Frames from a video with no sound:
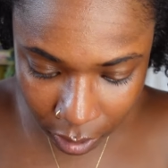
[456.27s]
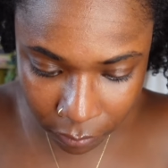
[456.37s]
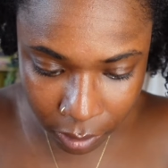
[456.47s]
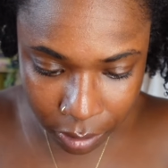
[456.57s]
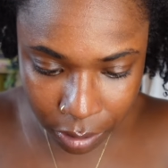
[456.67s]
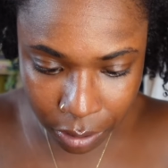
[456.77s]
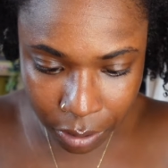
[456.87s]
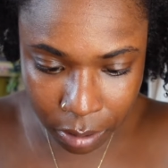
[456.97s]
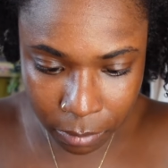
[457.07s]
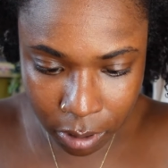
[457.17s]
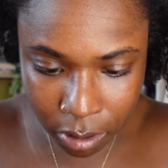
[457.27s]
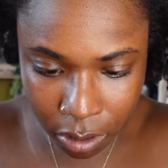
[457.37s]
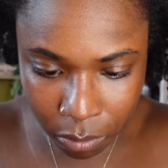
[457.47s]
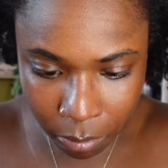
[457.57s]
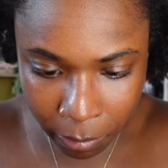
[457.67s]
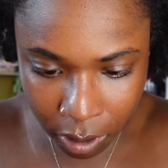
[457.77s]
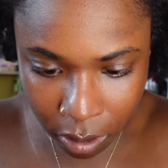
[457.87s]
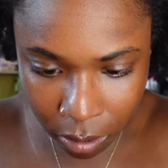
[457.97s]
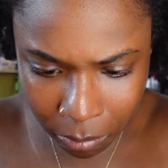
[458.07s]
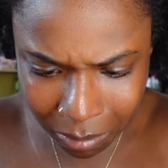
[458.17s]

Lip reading: have like 30 minutes to do my makeup.